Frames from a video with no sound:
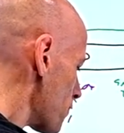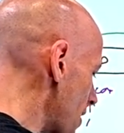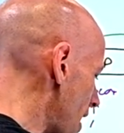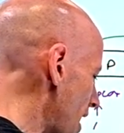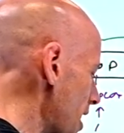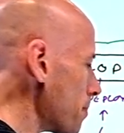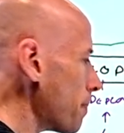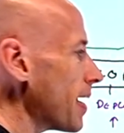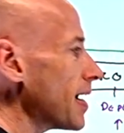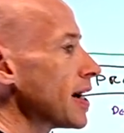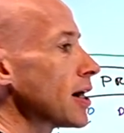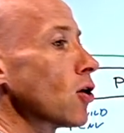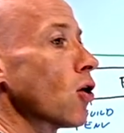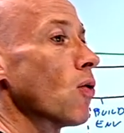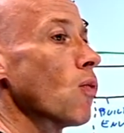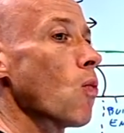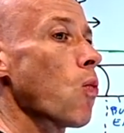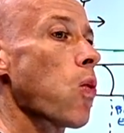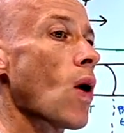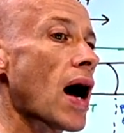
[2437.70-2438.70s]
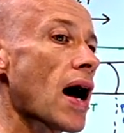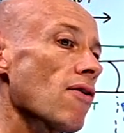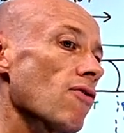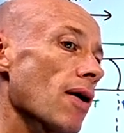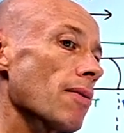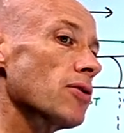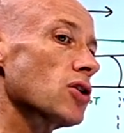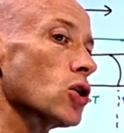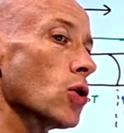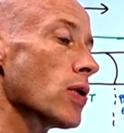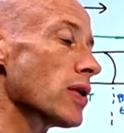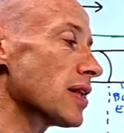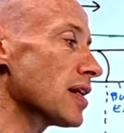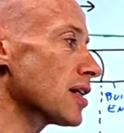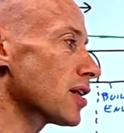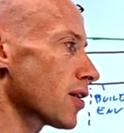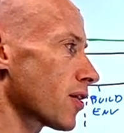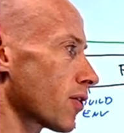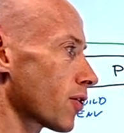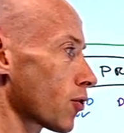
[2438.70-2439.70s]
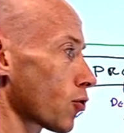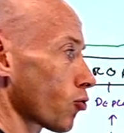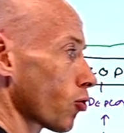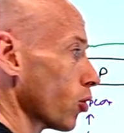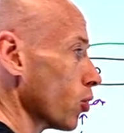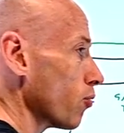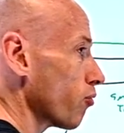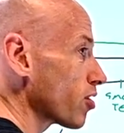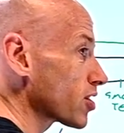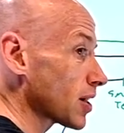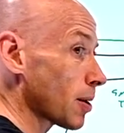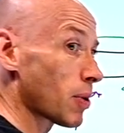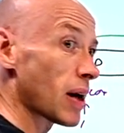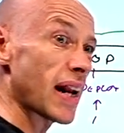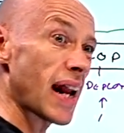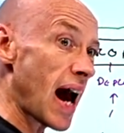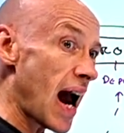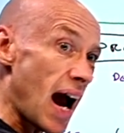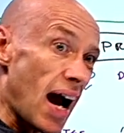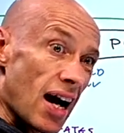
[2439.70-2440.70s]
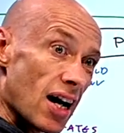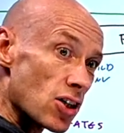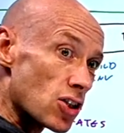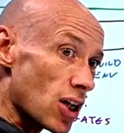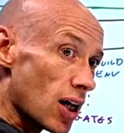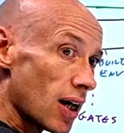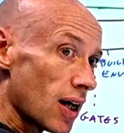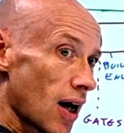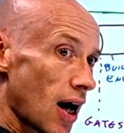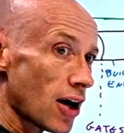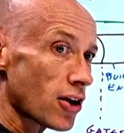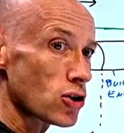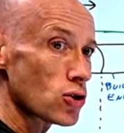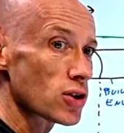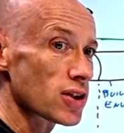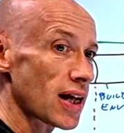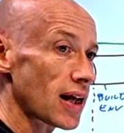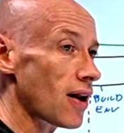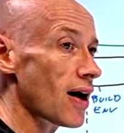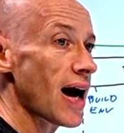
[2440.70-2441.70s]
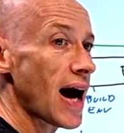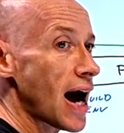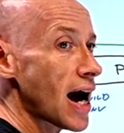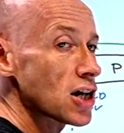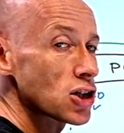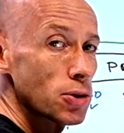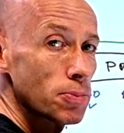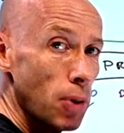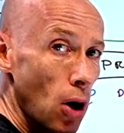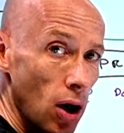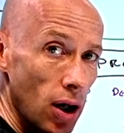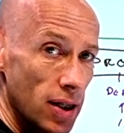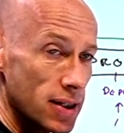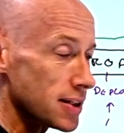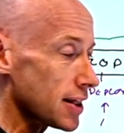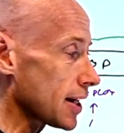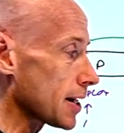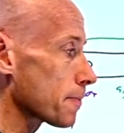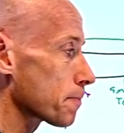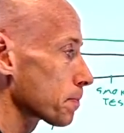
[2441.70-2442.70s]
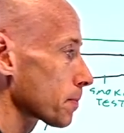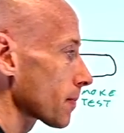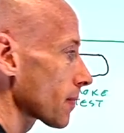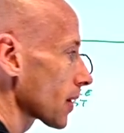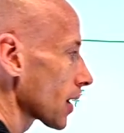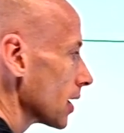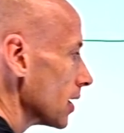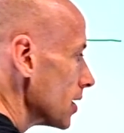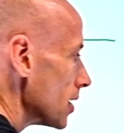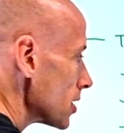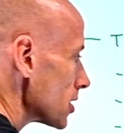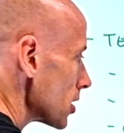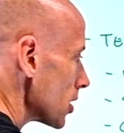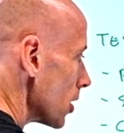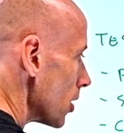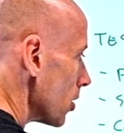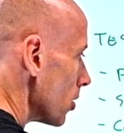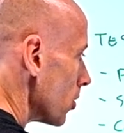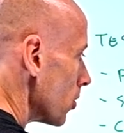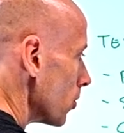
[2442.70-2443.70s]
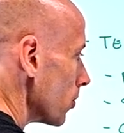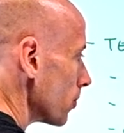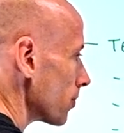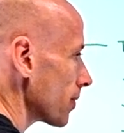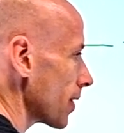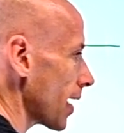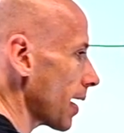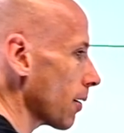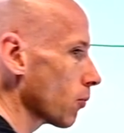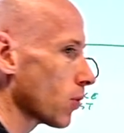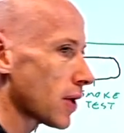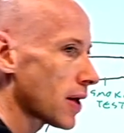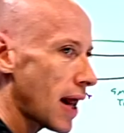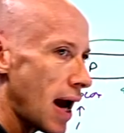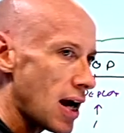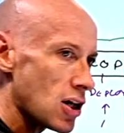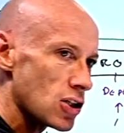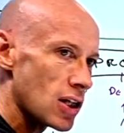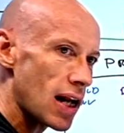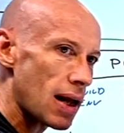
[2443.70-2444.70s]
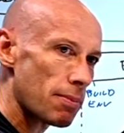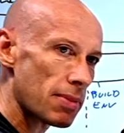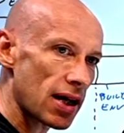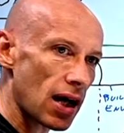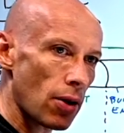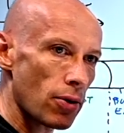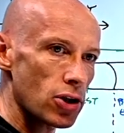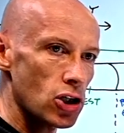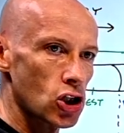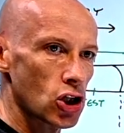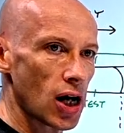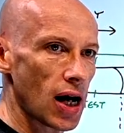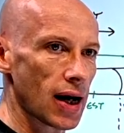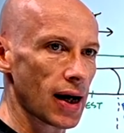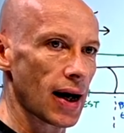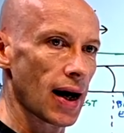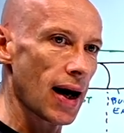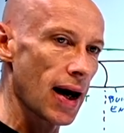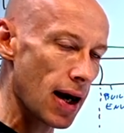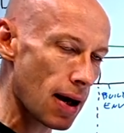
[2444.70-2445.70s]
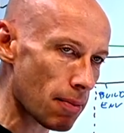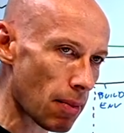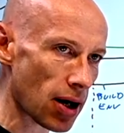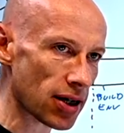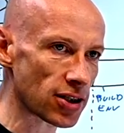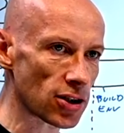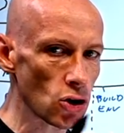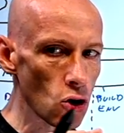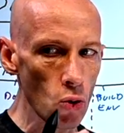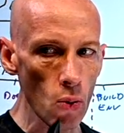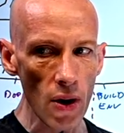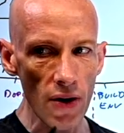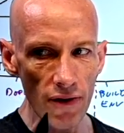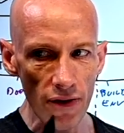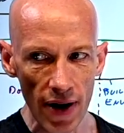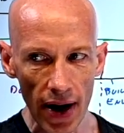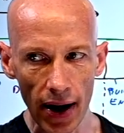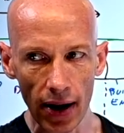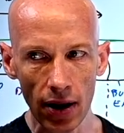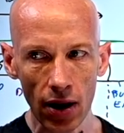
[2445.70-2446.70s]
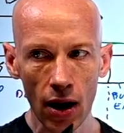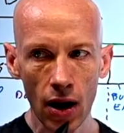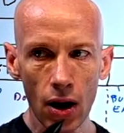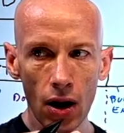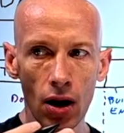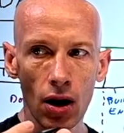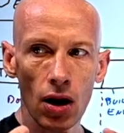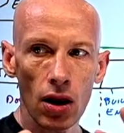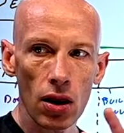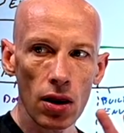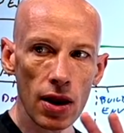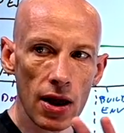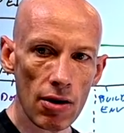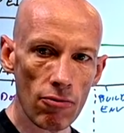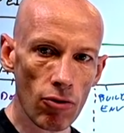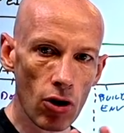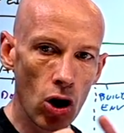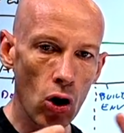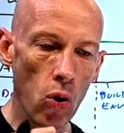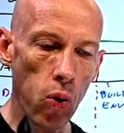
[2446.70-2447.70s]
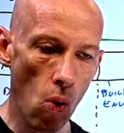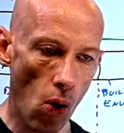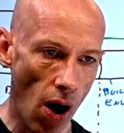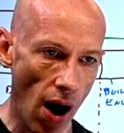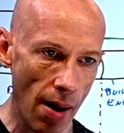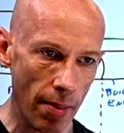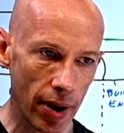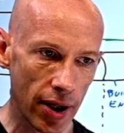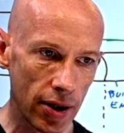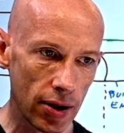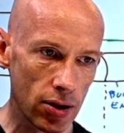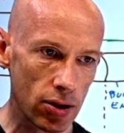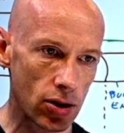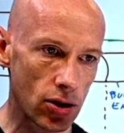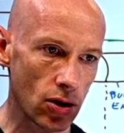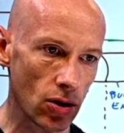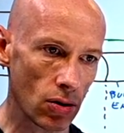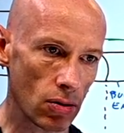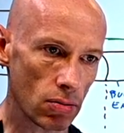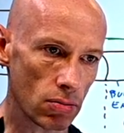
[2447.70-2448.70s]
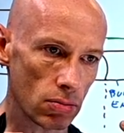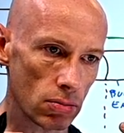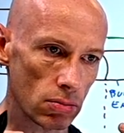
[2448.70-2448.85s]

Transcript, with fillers: Now, depending on where I'm doing this through, for example, in Azure, I could use something like Azure Policy. So that would actually let me go and check, hey, am I still within the requirements